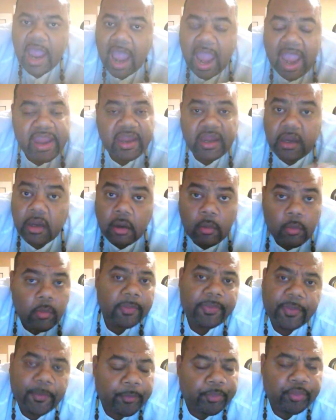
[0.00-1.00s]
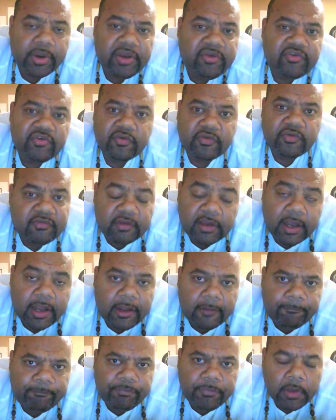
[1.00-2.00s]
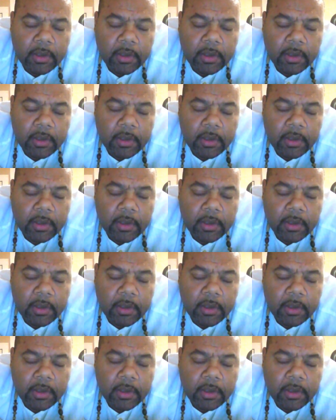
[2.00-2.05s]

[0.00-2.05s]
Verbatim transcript: I hear what the preachers say.